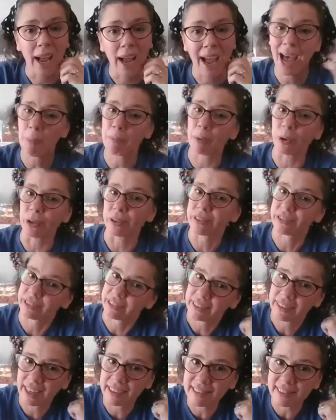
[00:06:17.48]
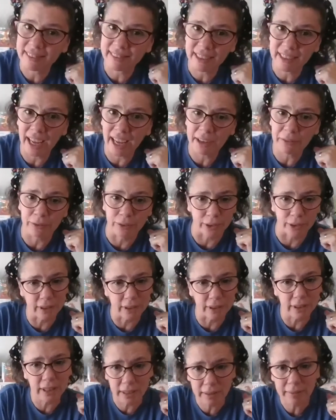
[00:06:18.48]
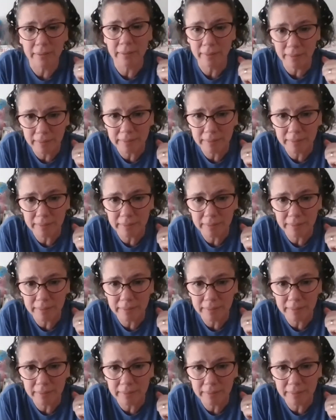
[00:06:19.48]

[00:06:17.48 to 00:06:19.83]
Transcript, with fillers: apples. That's nice. delightful. B